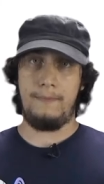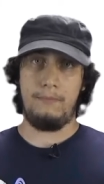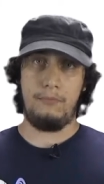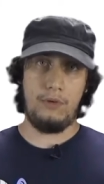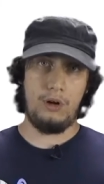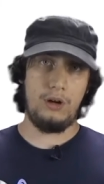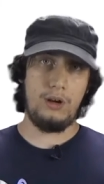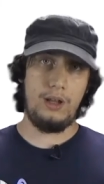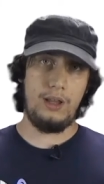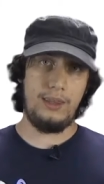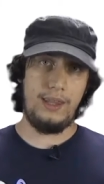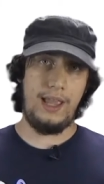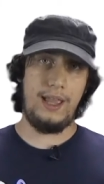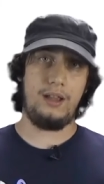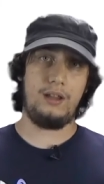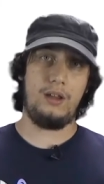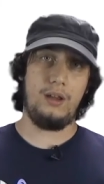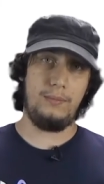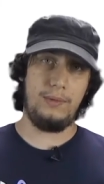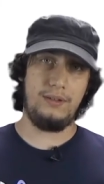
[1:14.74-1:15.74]
More on
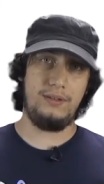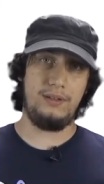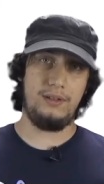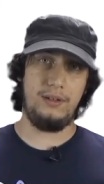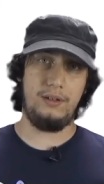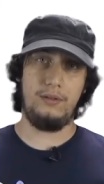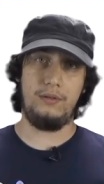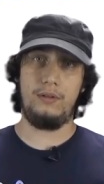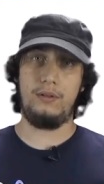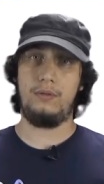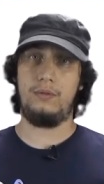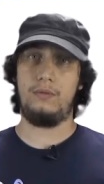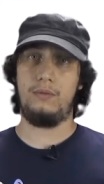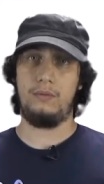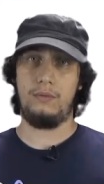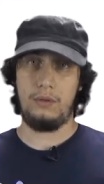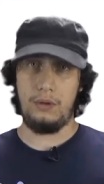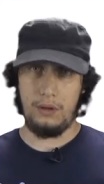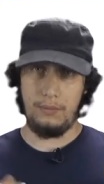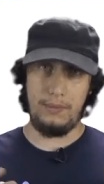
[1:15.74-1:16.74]
that coming soon.
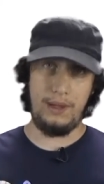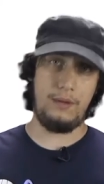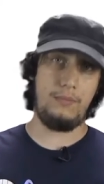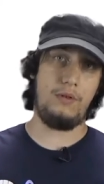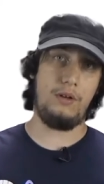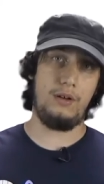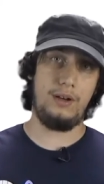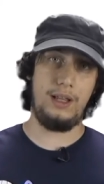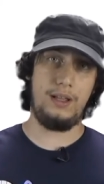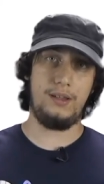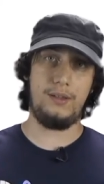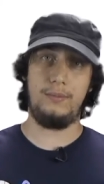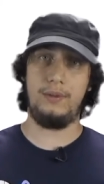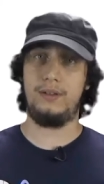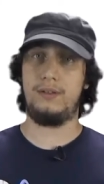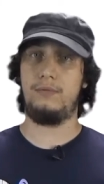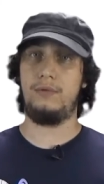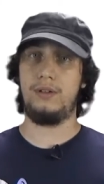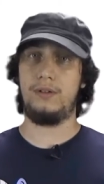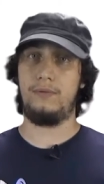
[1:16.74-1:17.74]
We'll make more
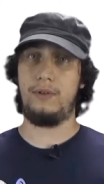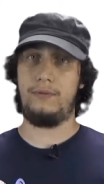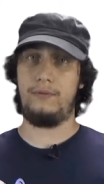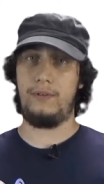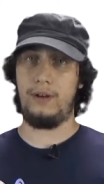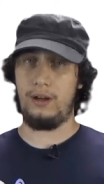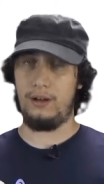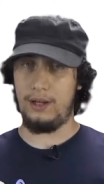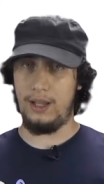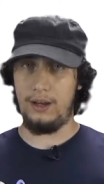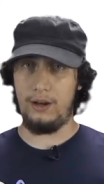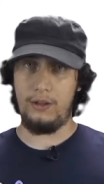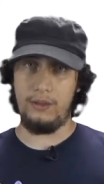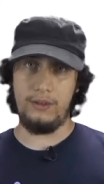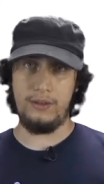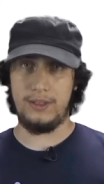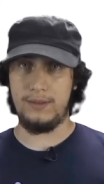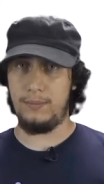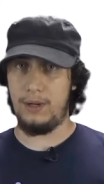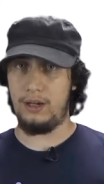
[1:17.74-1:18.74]
announcements once we figured out all
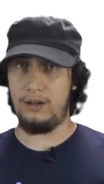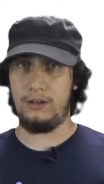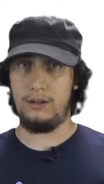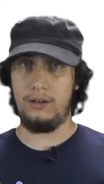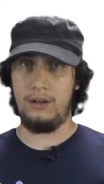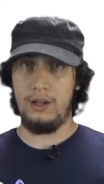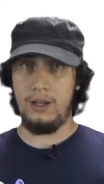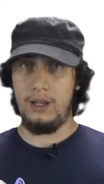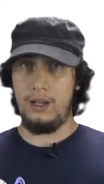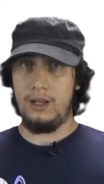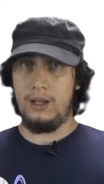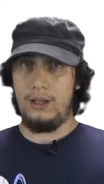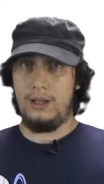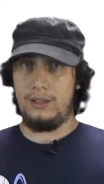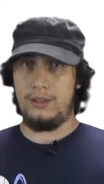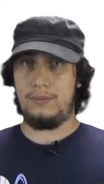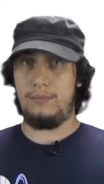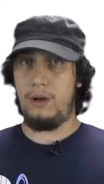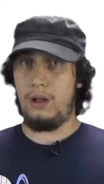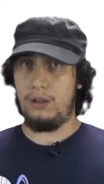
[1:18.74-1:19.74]
the
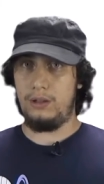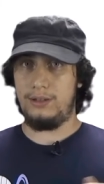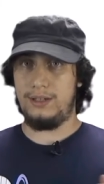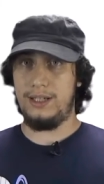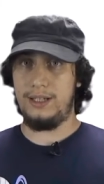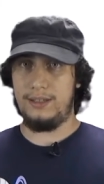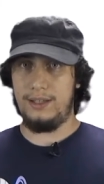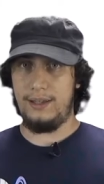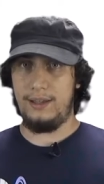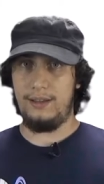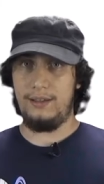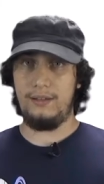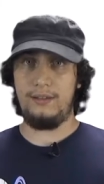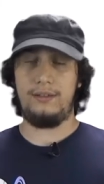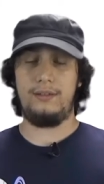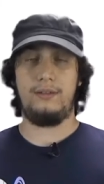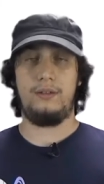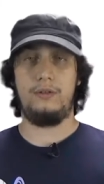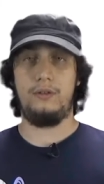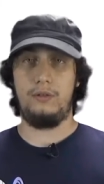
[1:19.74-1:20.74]
smaller
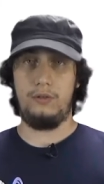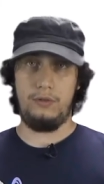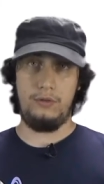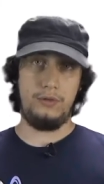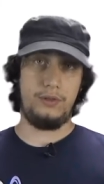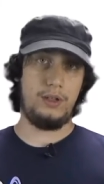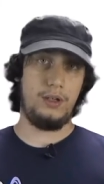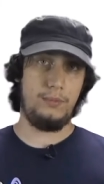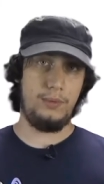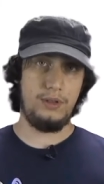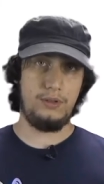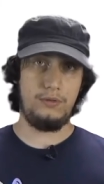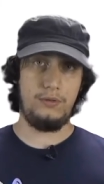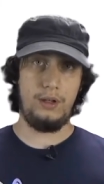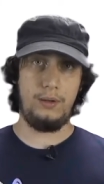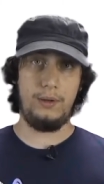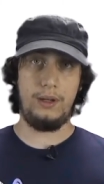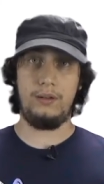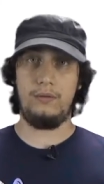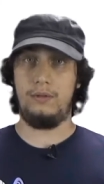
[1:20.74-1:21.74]
details. Who's going to be
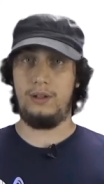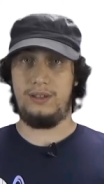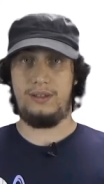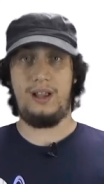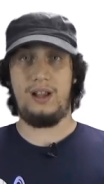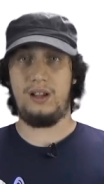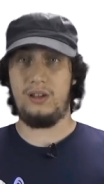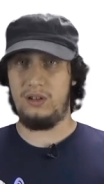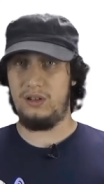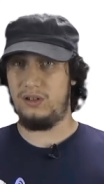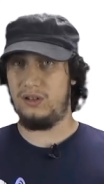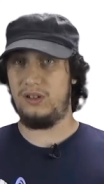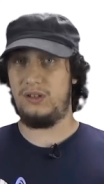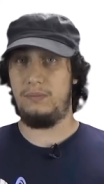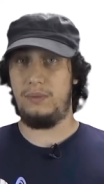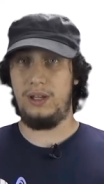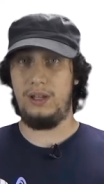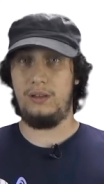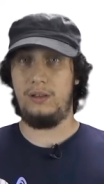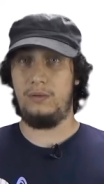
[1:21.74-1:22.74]
streaming? It's not going to
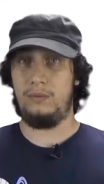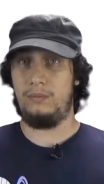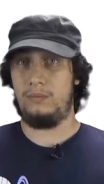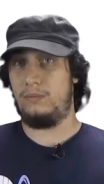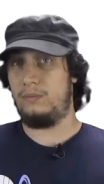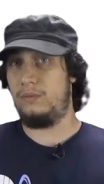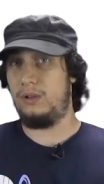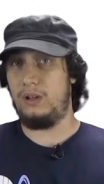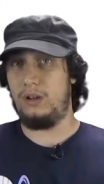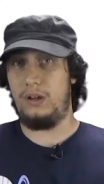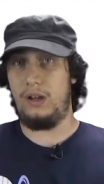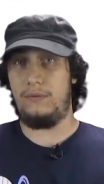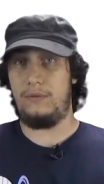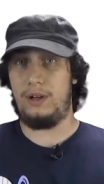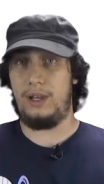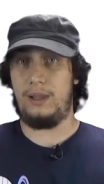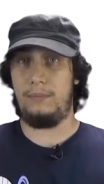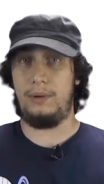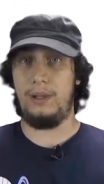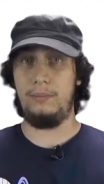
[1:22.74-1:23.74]
just be the,
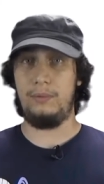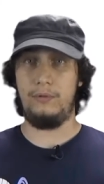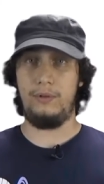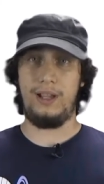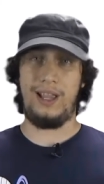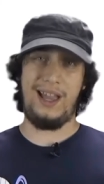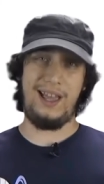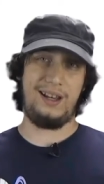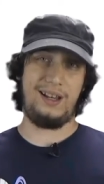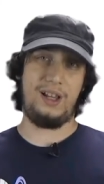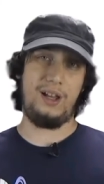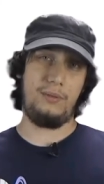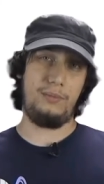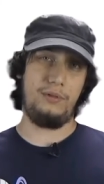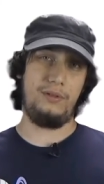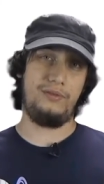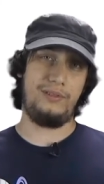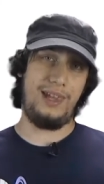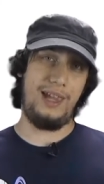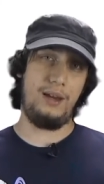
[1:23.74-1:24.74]
everyday people. We got a
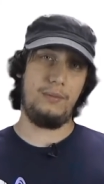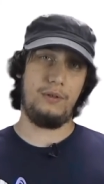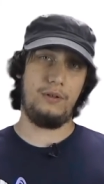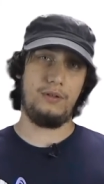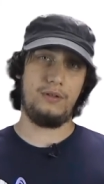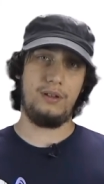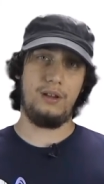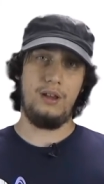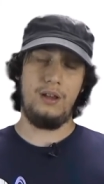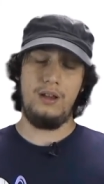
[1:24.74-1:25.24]
couple of gamers.